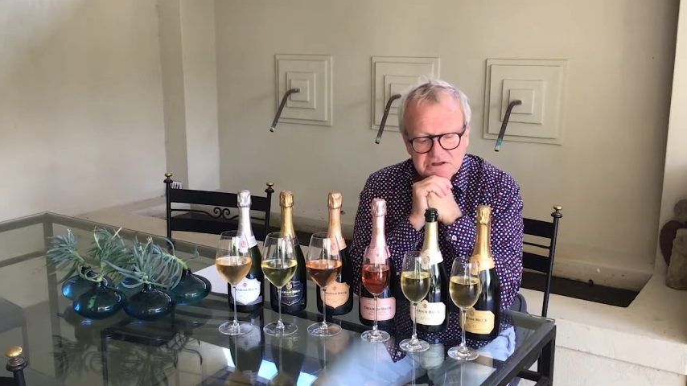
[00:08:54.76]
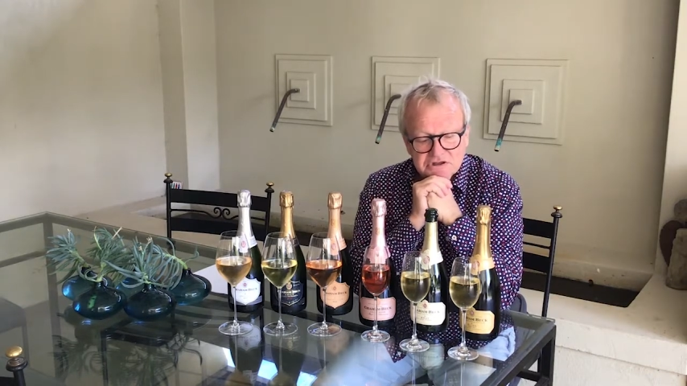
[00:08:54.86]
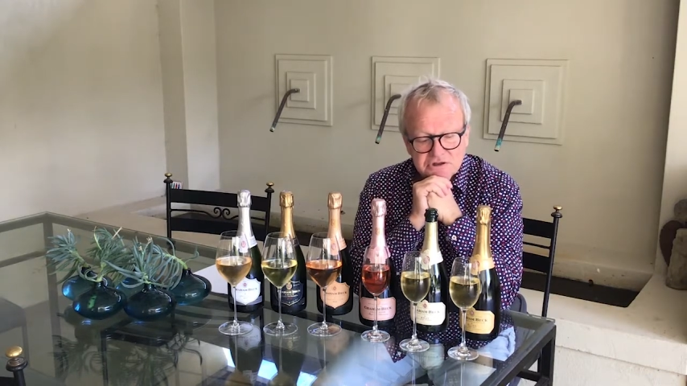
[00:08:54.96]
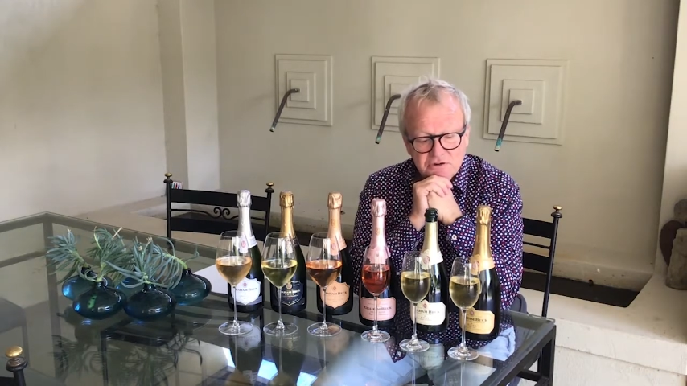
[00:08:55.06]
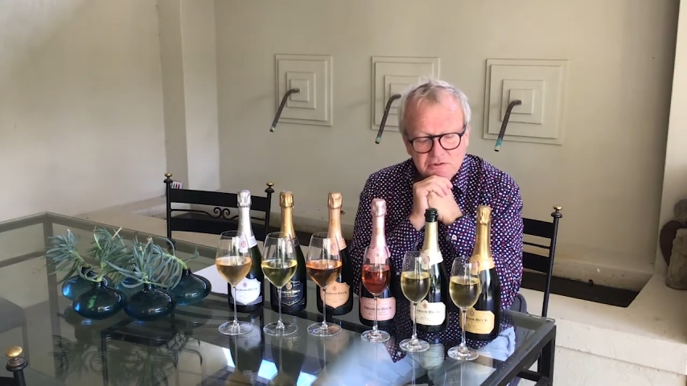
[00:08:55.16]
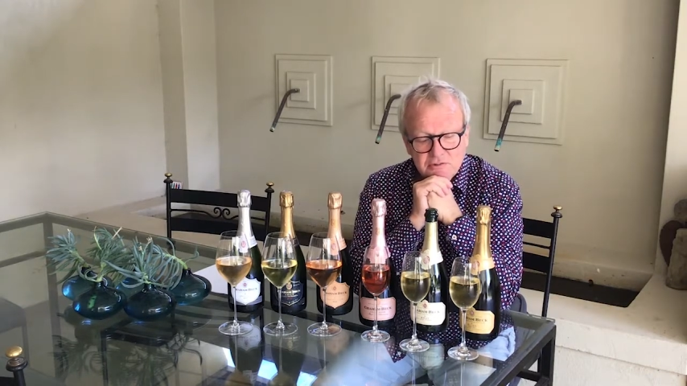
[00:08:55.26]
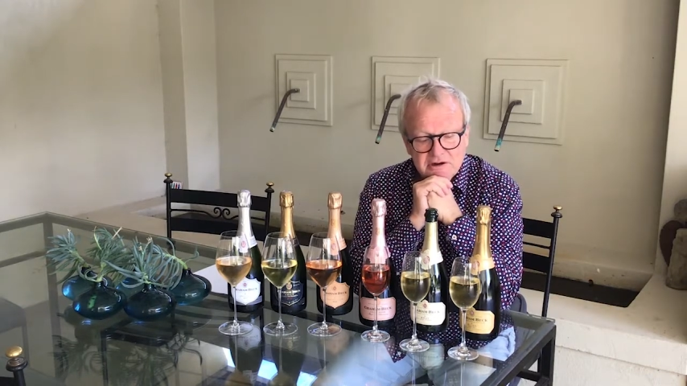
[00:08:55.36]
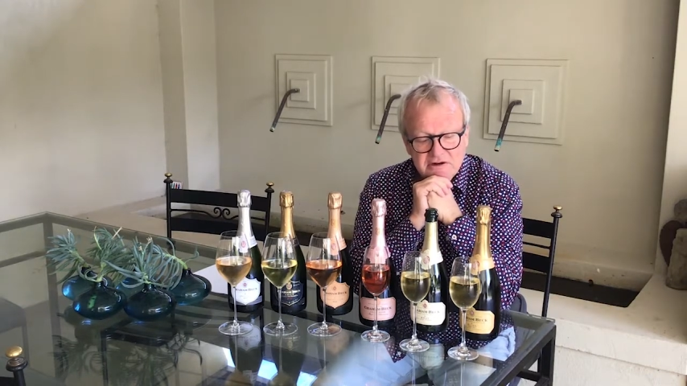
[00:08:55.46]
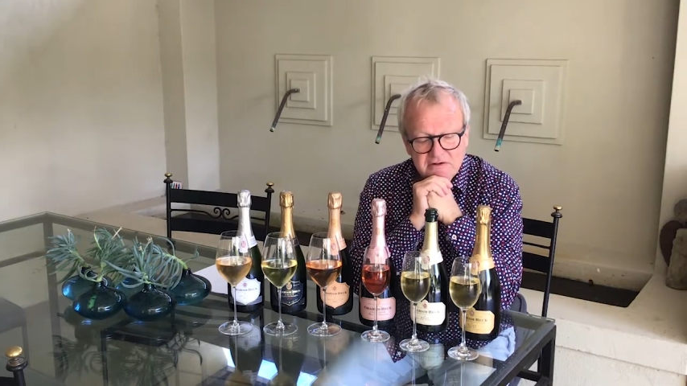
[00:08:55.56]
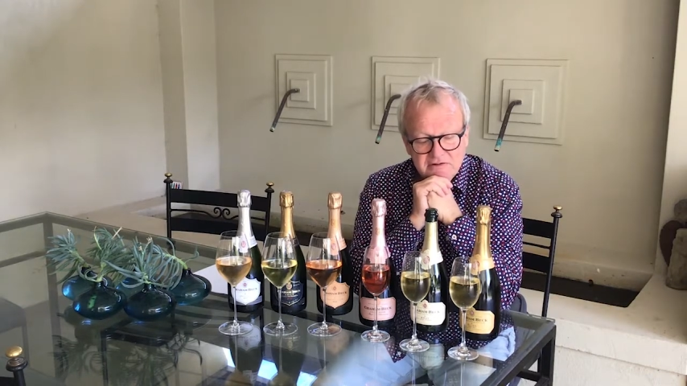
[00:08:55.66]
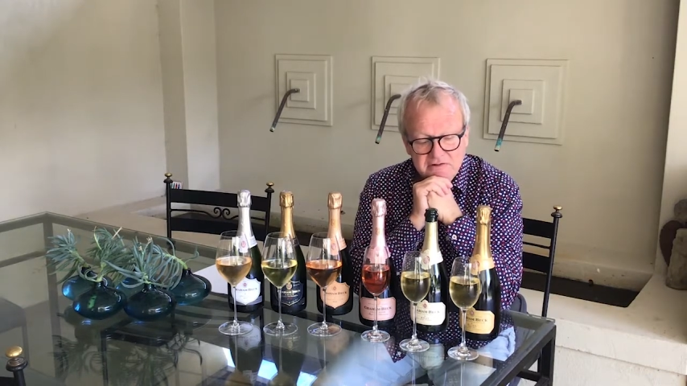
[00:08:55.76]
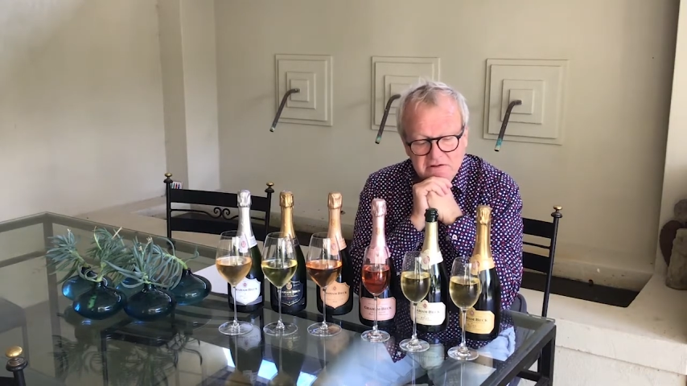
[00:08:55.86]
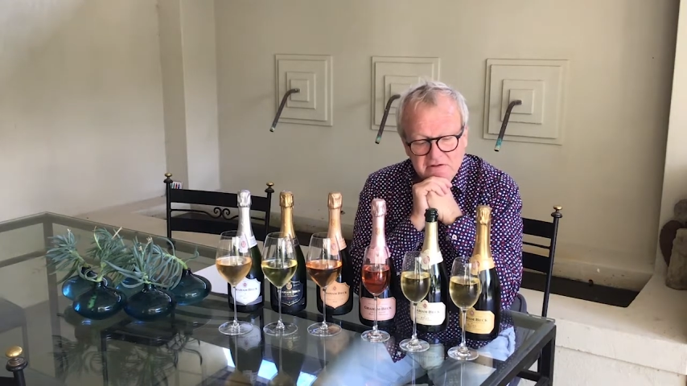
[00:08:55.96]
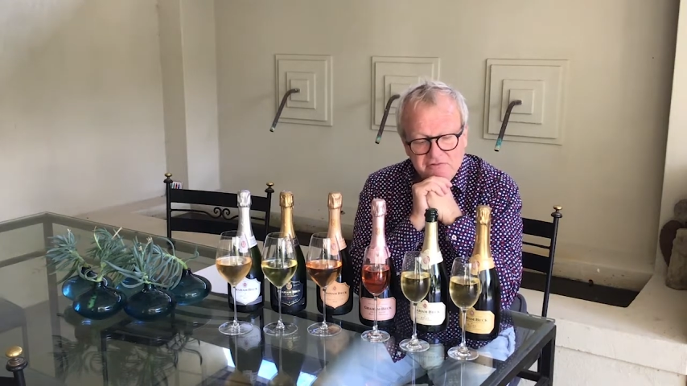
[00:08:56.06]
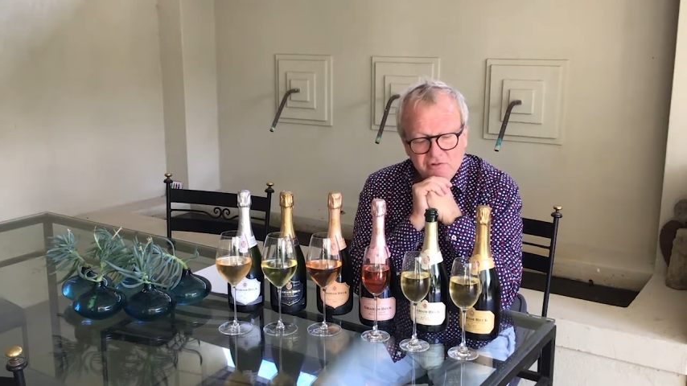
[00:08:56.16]
So
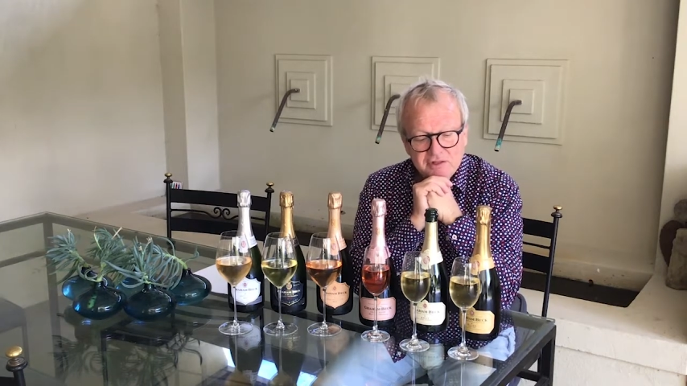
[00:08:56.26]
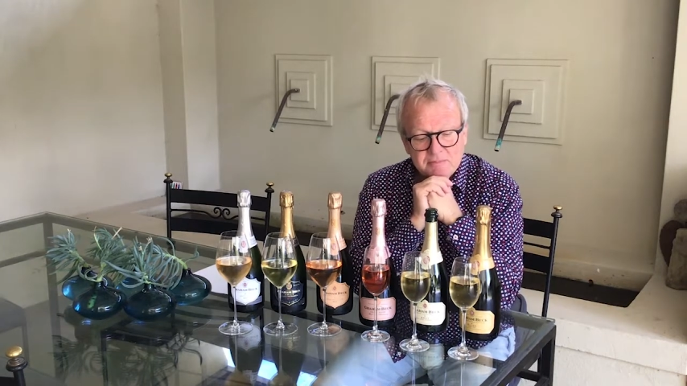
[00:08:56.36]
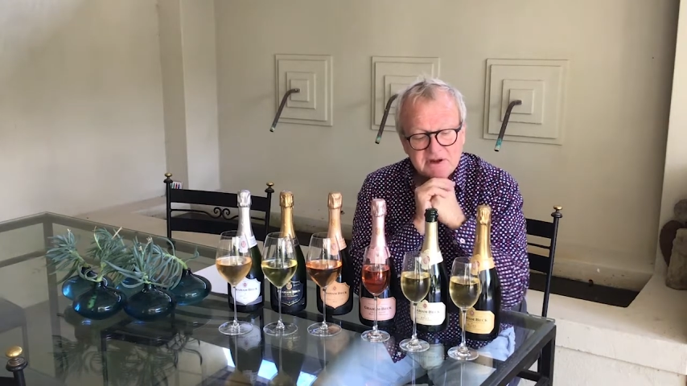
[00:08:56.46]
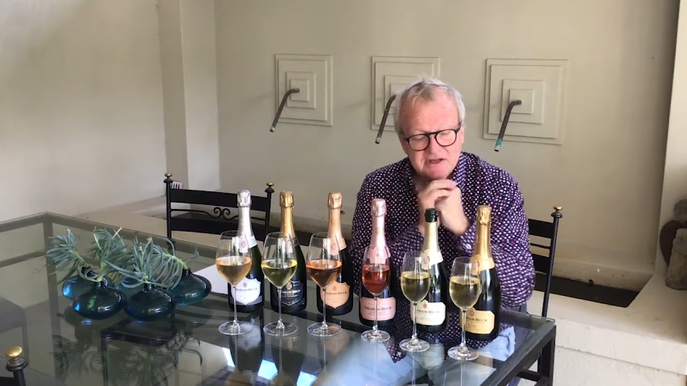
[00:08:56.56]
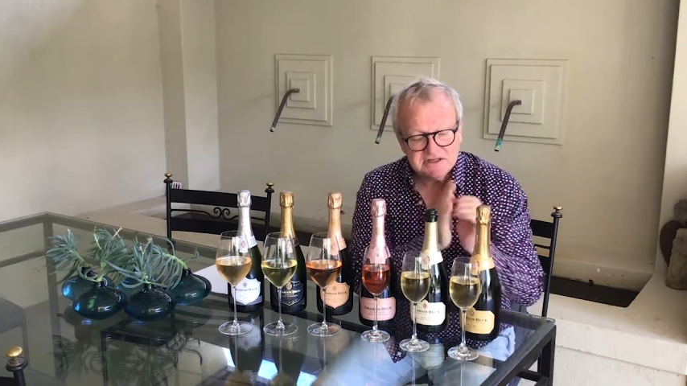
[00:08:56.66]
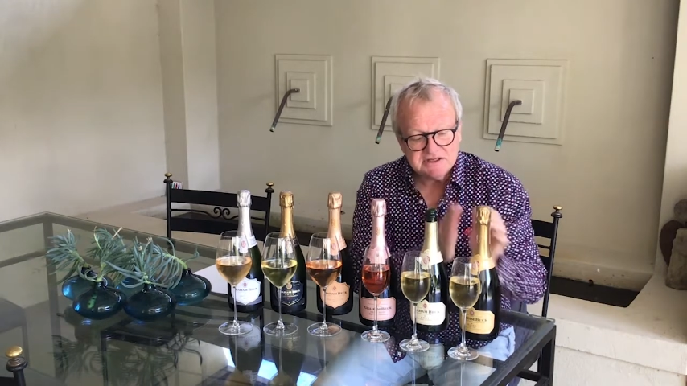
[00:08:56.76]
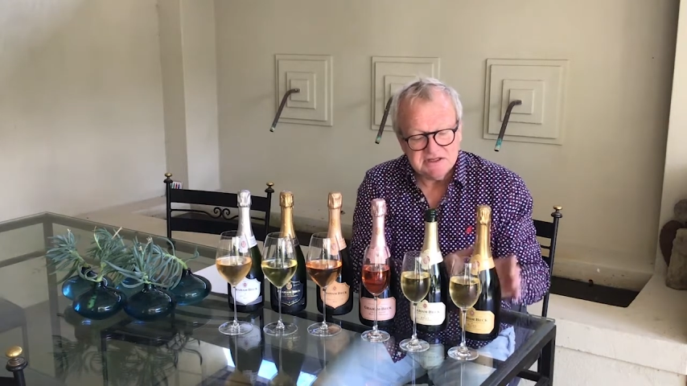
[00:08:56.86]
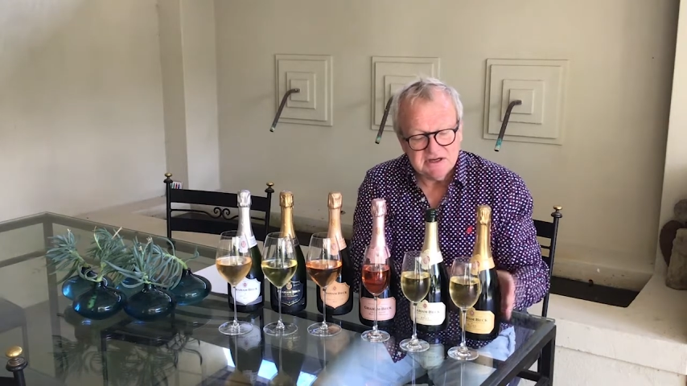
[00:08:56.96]
for the Bliss,